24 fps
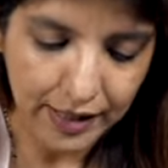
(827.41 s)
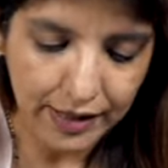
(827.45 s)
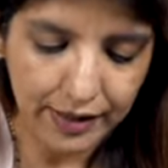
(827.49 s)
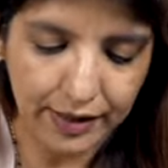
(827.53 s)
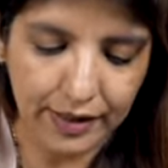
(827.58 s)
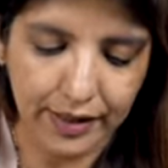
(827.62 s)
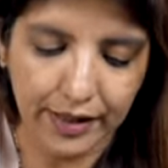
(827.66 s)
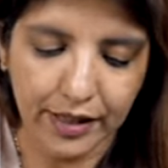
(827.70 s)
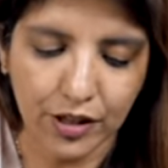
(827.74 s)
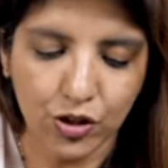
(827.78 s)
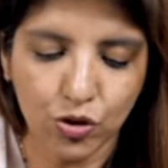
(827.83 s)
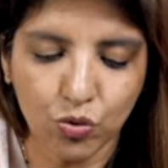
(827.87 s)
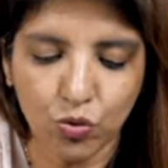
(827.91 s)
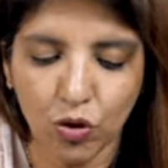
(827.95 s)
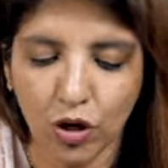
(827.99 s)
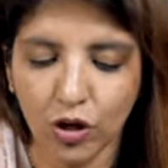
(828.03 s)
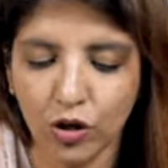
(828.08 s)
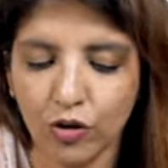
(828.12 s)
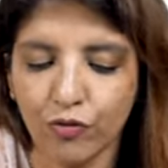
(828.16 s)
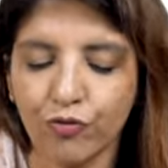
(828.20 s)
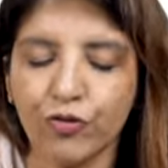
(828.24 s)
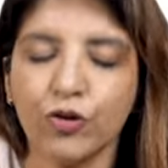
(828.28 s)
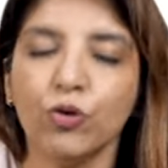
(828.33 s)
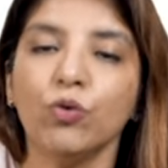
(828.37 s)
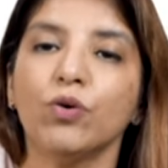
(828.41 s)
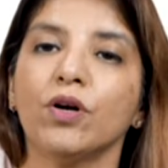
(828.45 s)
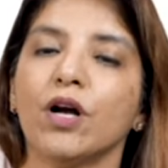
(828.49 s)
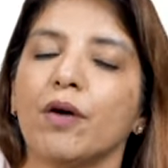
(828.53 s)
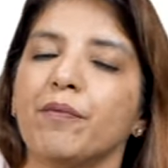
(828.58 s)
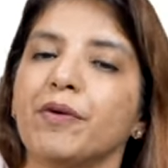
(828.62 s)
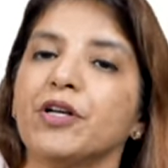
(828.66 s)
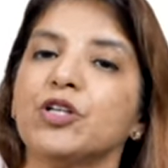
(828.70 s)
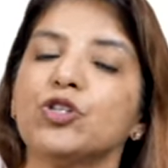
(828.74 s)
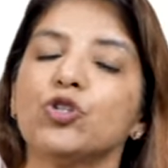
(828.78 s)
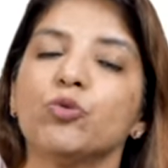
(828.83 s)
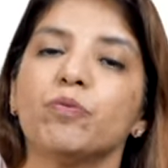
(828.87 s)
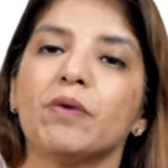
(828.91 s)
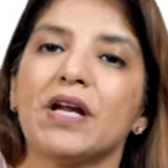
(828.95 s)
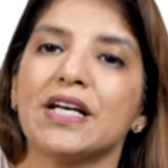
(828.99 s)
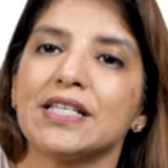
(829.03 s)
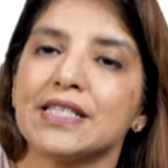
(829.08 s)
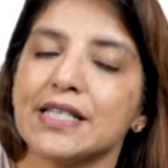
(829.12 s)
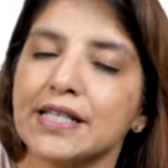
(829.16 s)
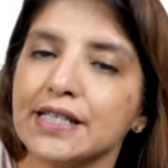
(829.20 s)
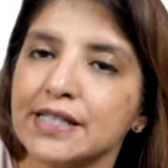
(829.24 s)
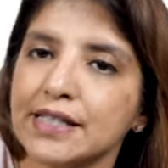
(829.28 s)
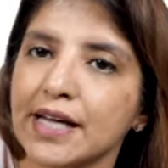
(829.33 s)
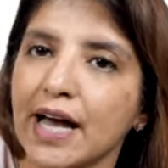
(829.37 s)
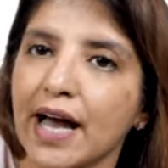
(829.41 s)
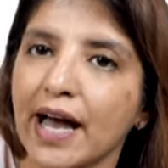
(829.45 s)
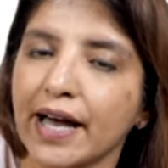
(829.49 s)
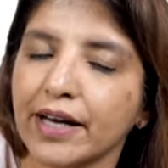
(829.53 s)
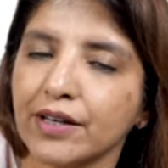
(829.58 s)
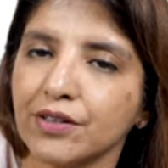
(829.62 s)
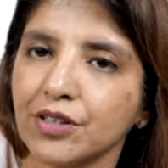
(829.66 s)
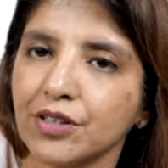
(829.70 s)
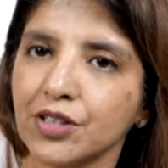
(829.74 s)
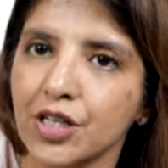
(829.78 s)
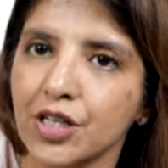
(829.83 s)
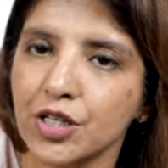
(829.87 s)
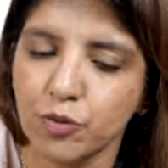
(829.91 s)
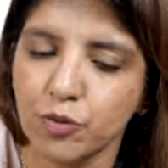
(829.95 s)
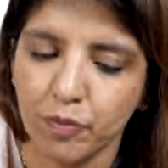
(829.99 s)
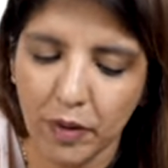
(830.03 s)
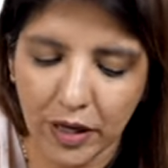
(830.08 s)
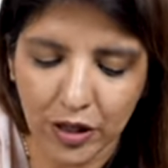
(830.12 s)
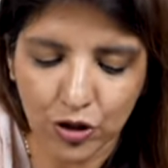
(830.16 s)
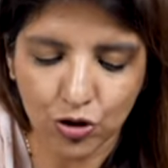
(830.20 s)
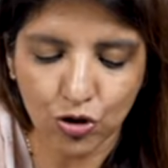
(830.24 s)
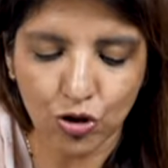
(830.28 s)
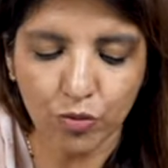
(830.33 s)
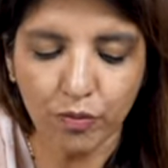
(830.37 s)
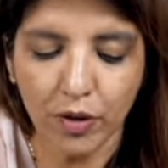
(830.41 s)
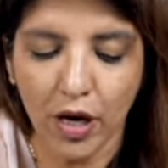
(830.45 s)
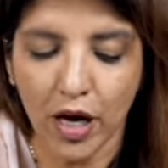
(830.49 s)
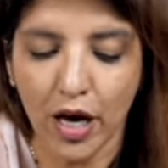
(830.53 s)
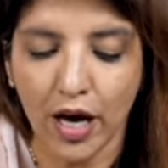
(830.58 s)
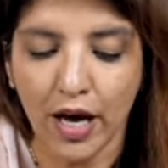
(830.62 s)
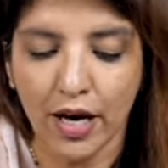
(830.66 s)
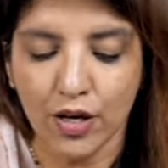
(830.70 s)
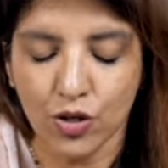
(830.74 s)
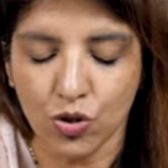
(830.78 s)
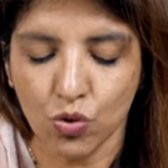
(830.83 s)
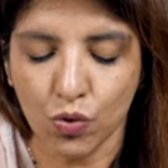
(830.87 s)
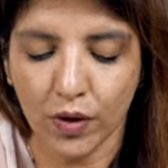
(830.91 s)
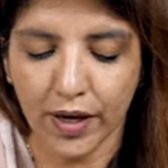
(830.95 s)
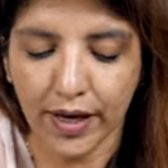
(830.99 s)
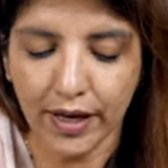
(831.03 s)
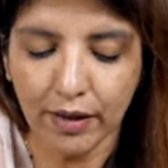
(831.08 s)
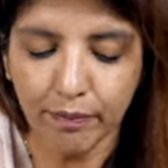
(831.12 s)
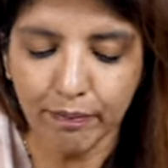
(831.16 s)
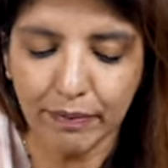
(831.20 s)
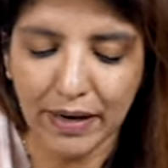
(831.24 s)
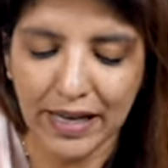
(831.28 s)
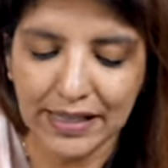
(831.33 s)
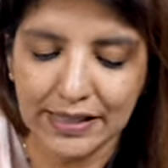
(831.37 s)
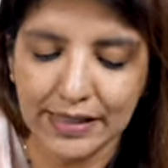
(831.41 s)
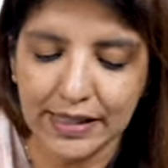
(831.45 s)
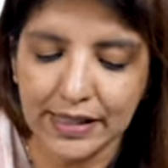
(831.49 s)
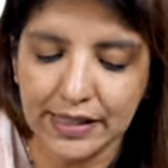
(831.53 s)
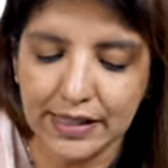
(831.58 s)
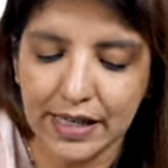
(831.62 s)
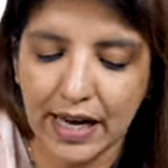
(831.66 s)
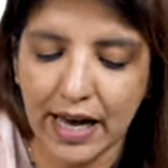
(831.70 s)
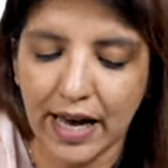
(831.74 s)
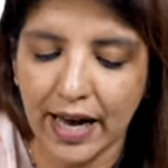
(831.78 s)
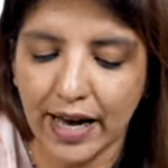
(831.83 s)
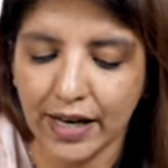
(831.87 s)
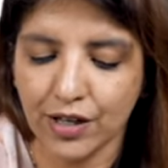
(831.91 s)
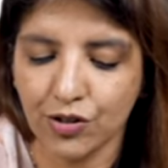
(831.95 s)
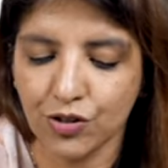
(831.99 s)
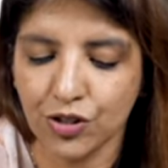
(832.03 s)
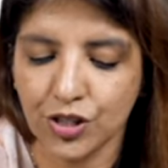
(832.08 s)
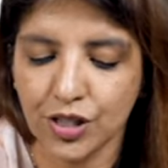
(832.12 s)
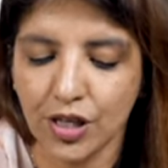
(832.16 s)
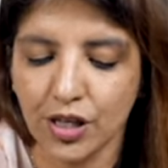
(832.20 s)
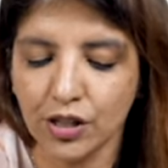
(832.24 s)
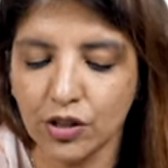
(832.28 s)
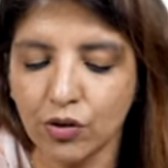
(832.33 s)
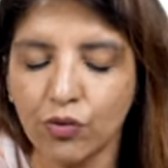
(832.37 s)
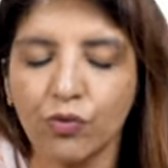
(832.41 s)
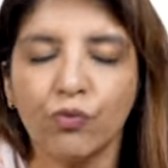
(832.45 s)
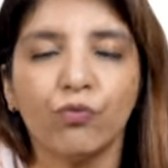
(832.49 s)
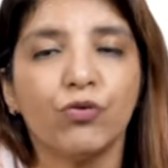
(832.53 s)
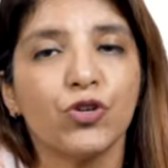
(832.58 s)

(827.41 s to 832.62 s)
clear to all of you coming to placenta accreta spectrum so in placenta accreta the,